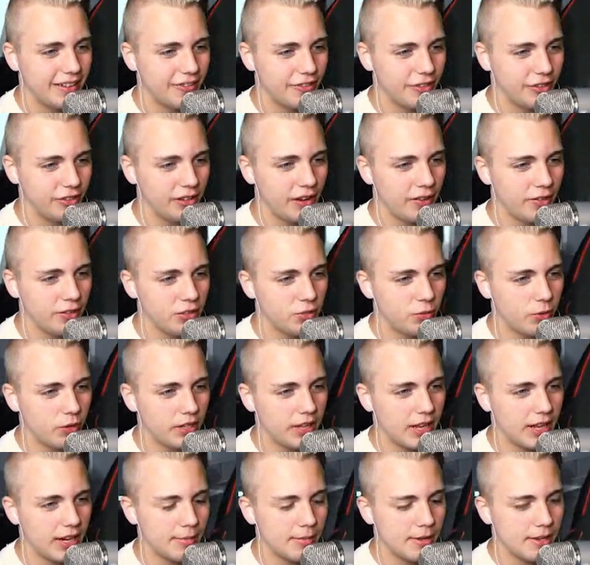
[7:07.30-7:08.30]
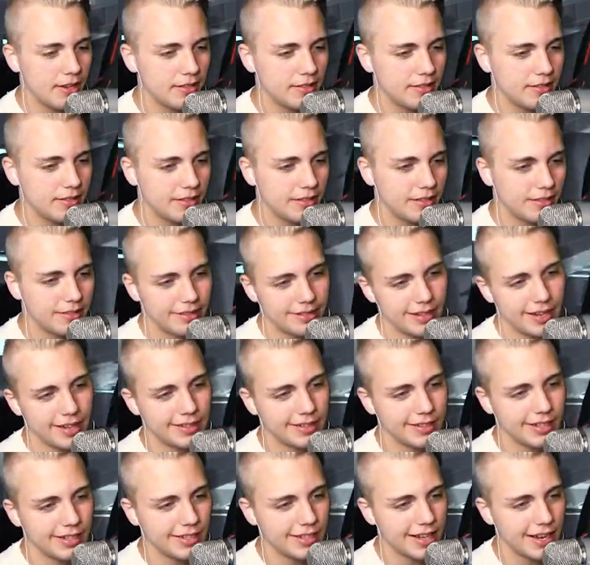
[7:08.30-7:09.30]
For level 20 enemies,
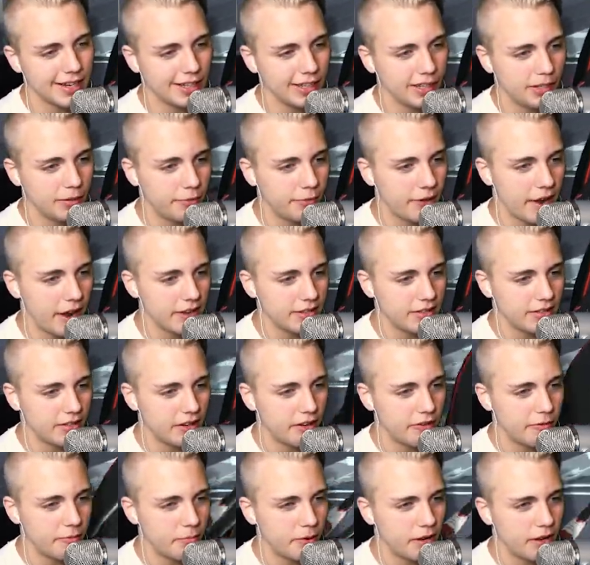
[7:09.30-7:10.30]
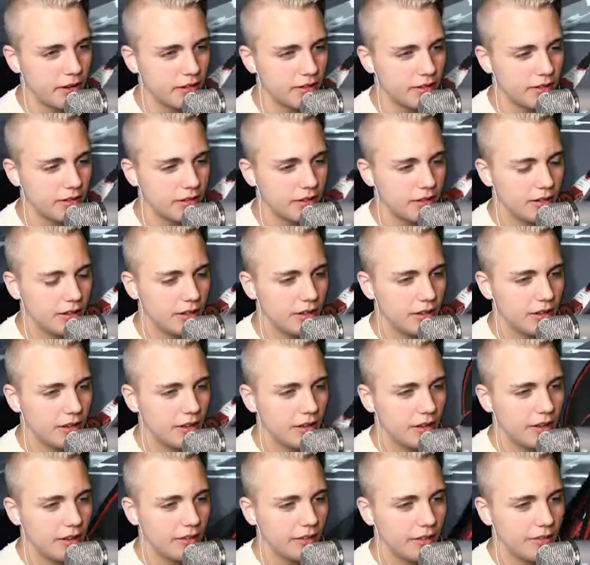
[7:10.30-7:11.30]
it's just not killing them fast enough. But
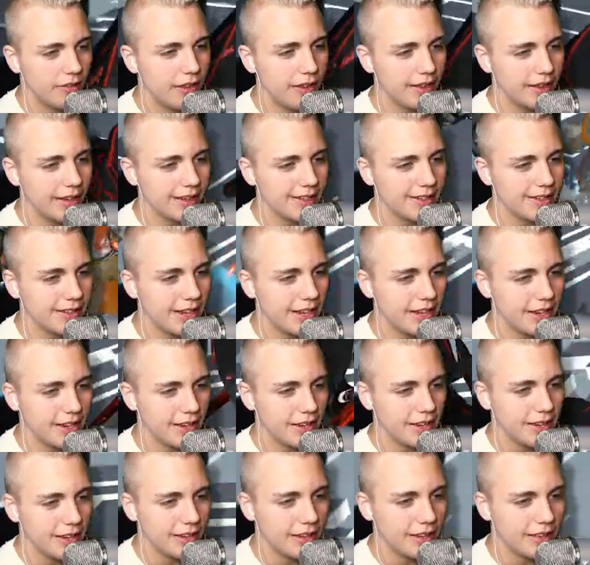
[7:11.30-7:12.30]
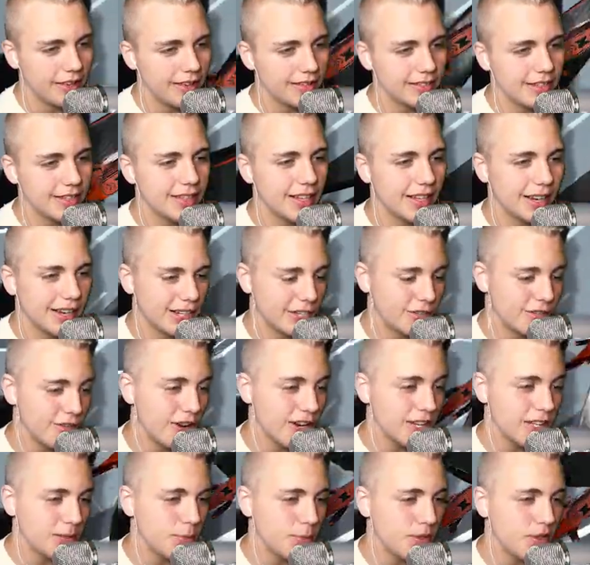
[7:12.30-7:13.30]
like I said, this is not a
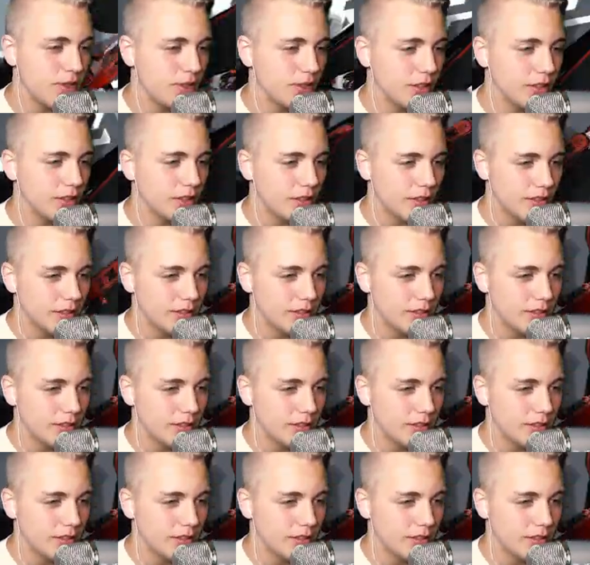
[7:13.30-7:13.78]
strength build,